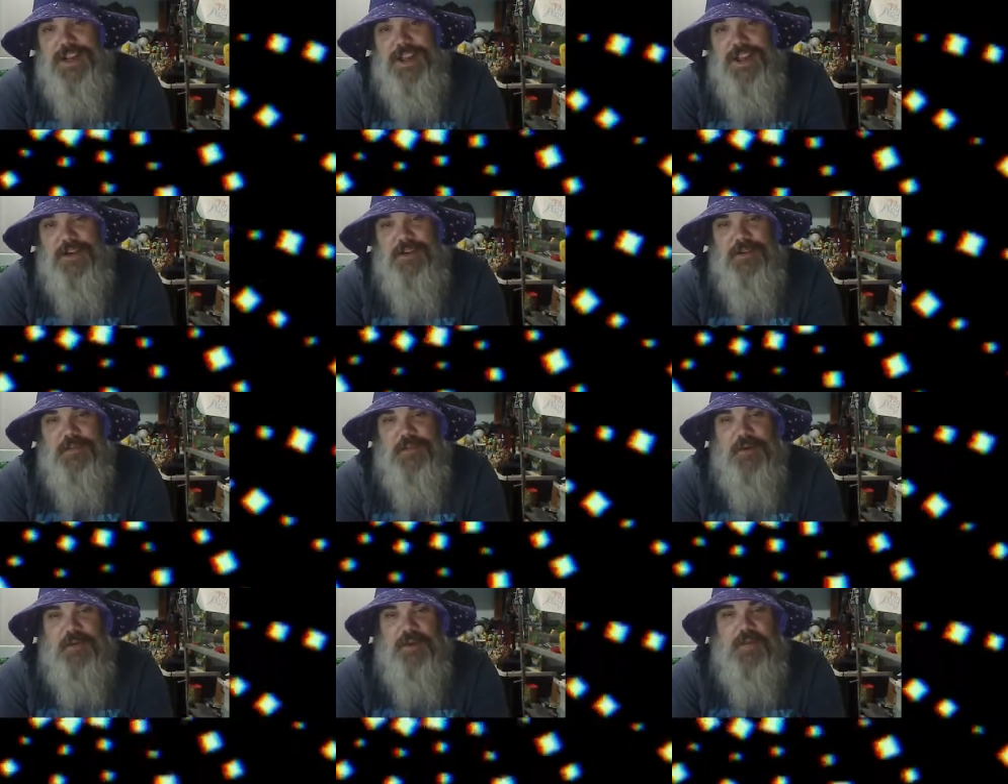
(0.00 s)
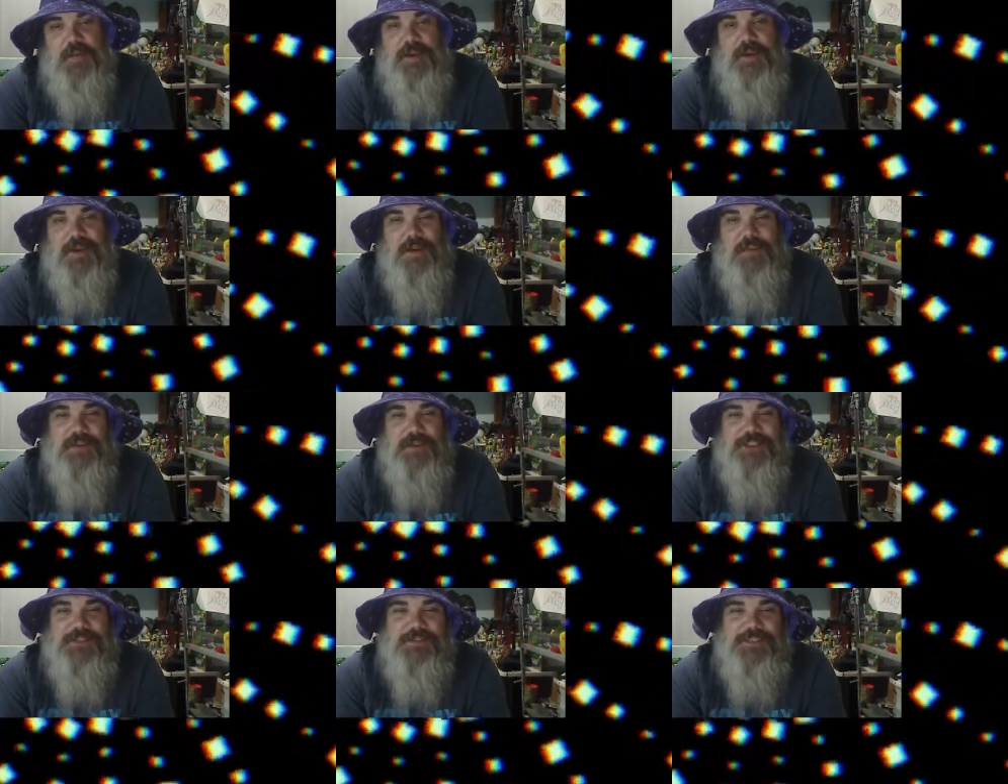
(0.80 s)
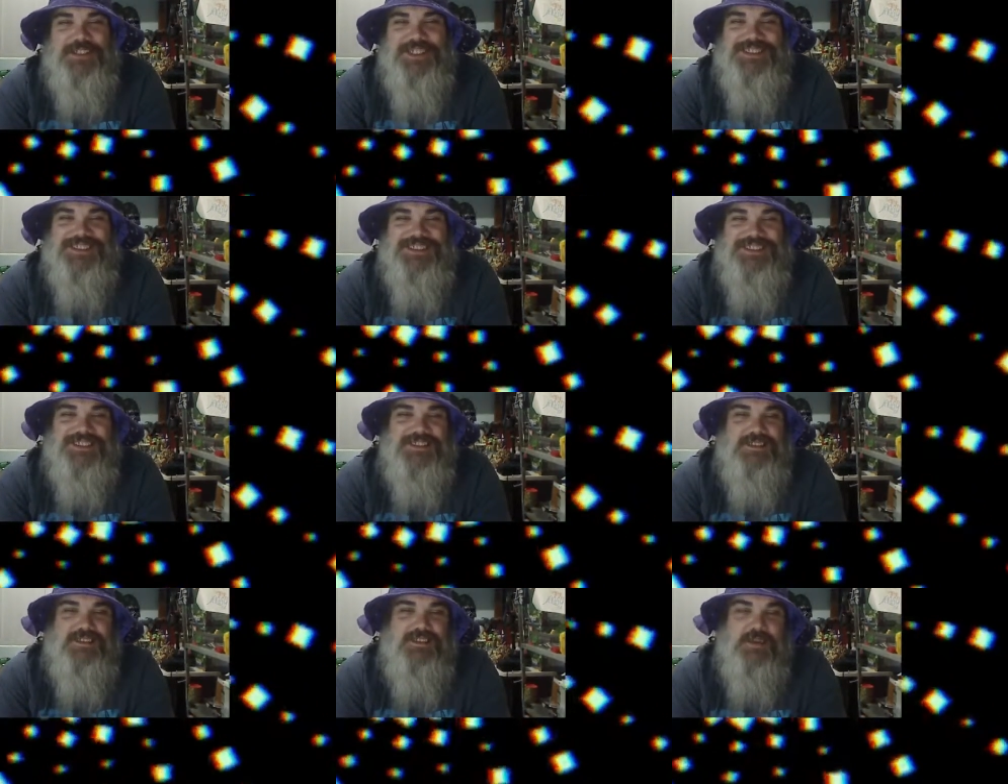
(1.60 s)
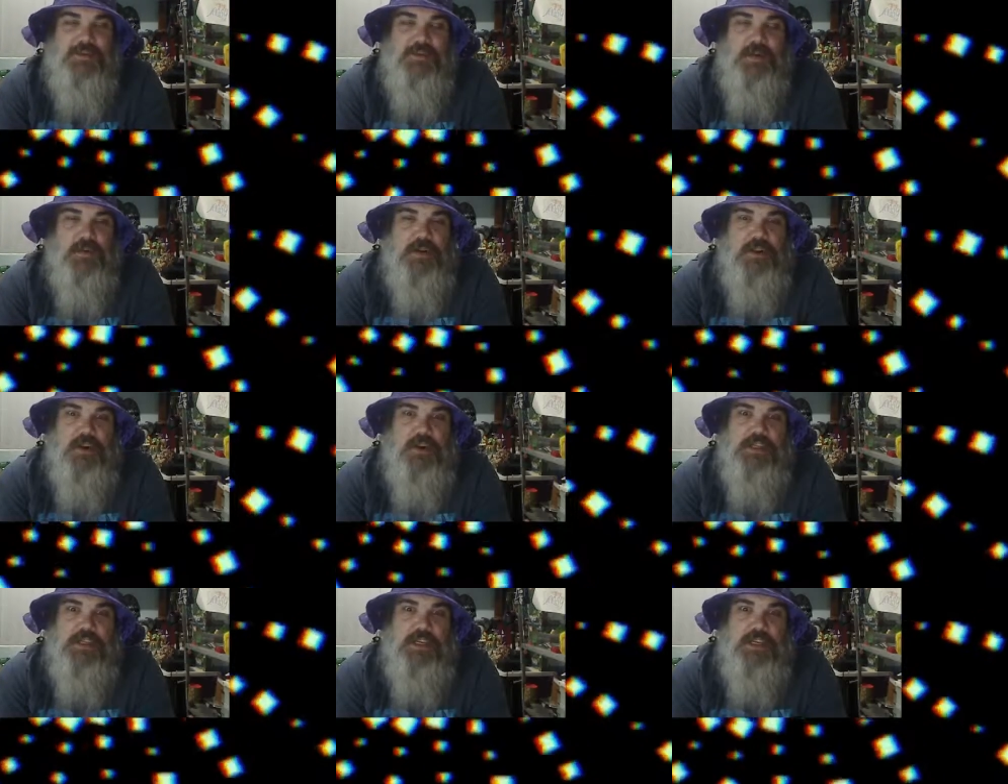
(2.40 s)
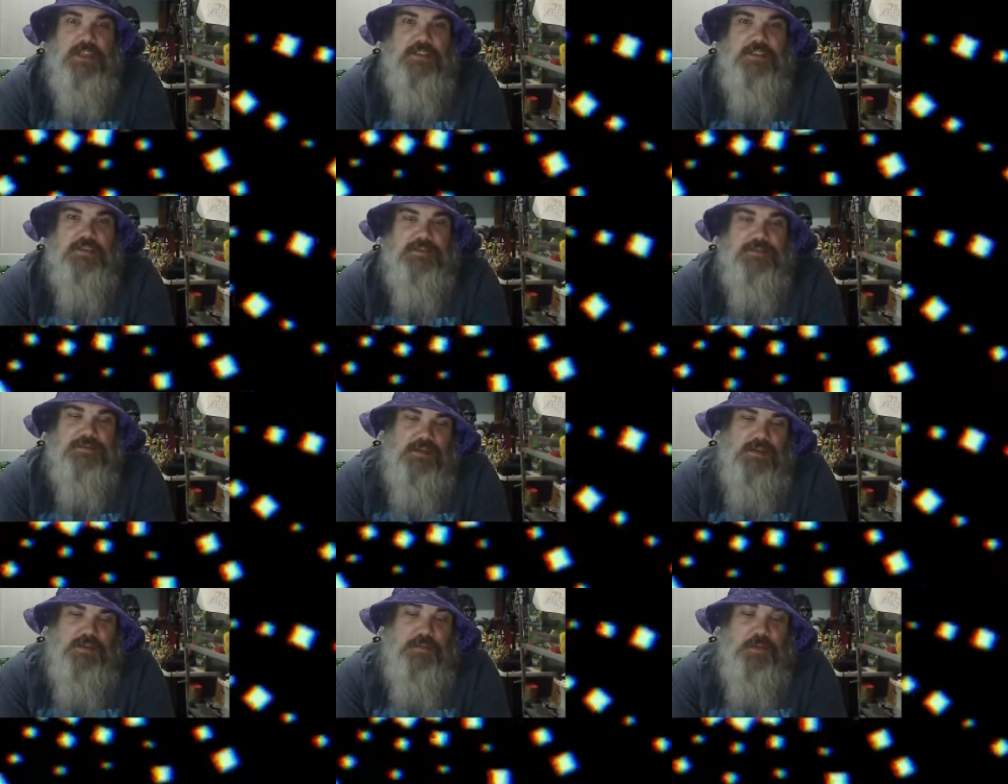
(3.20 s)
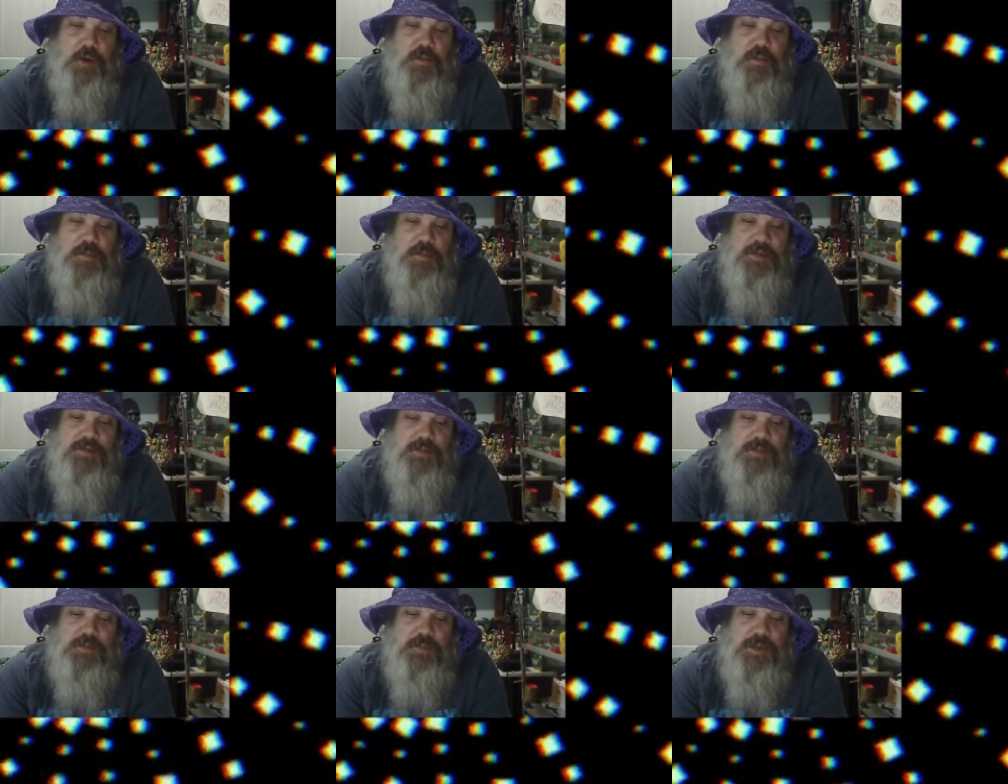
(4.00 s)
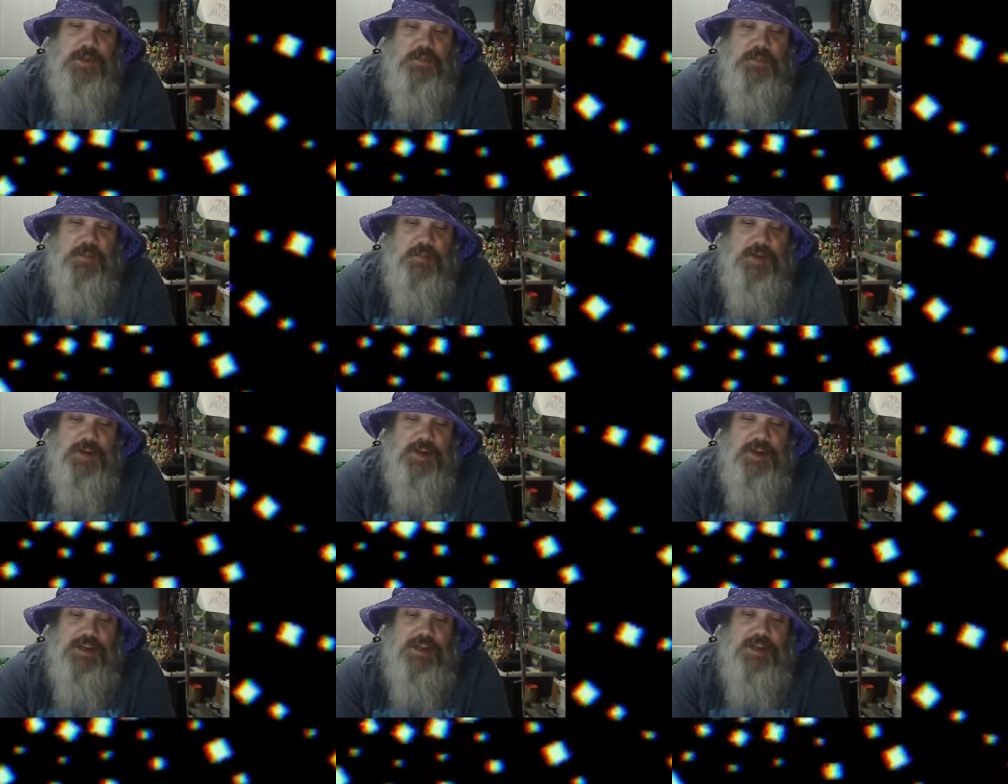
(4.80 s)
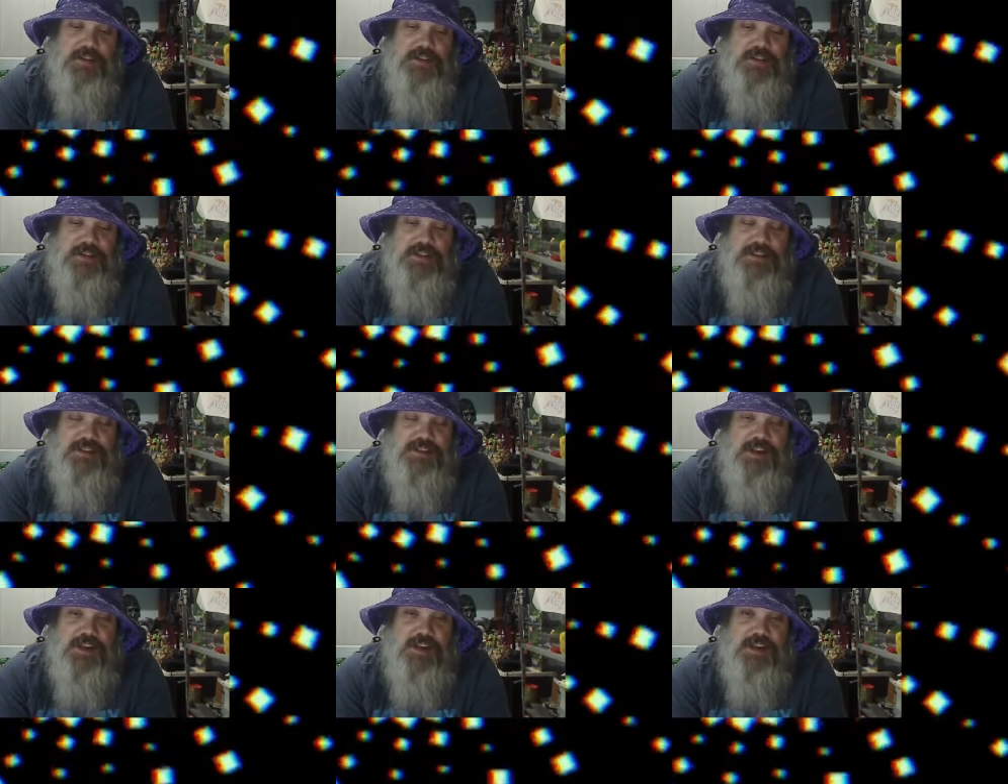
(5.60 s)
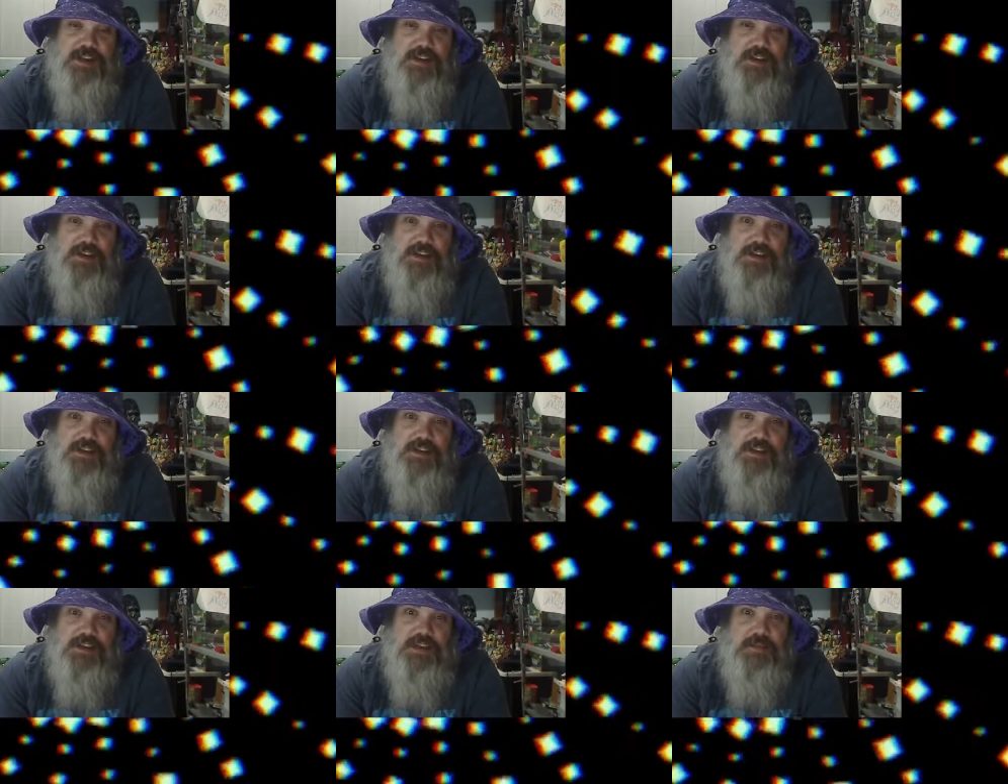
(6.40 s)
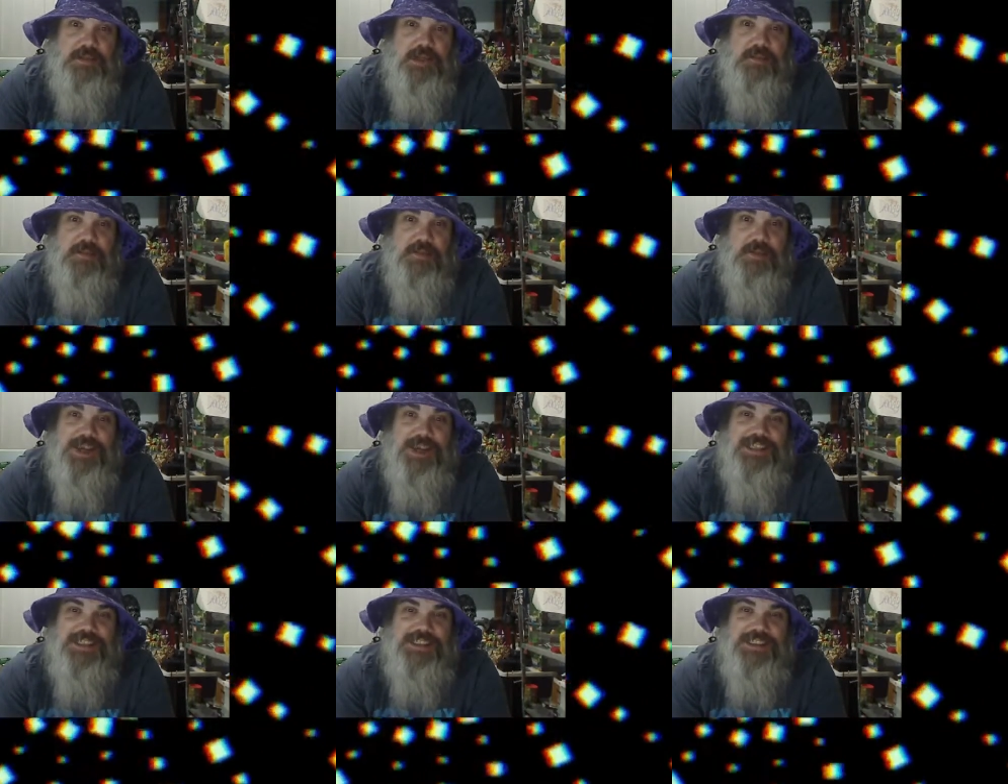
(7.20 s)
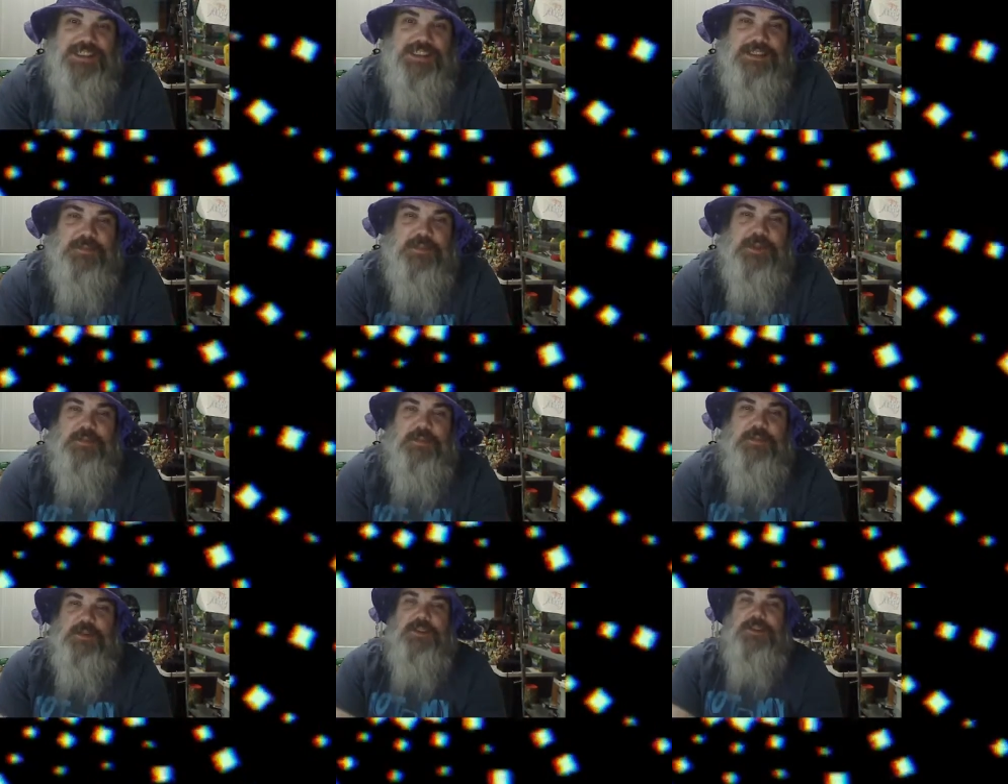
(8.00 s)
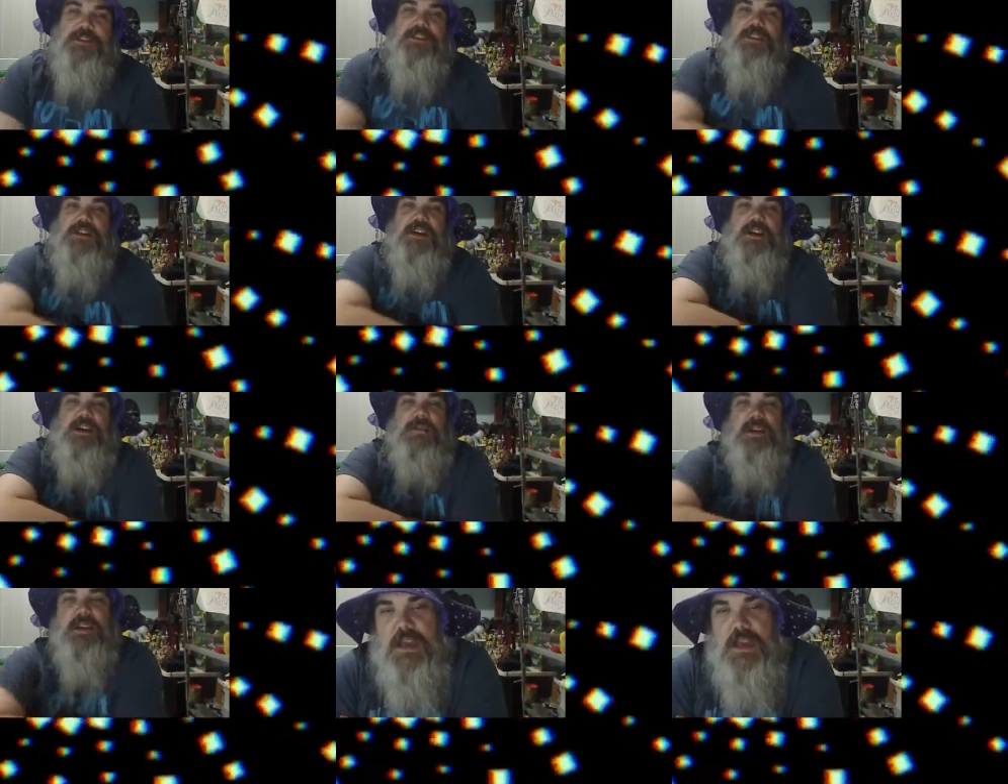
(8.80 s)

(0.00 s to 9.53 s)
in hell, you'd probably be my best friend. But we're not yet. The problem is these people around here are shit scared of you, and you keep coming back and killing people all the time.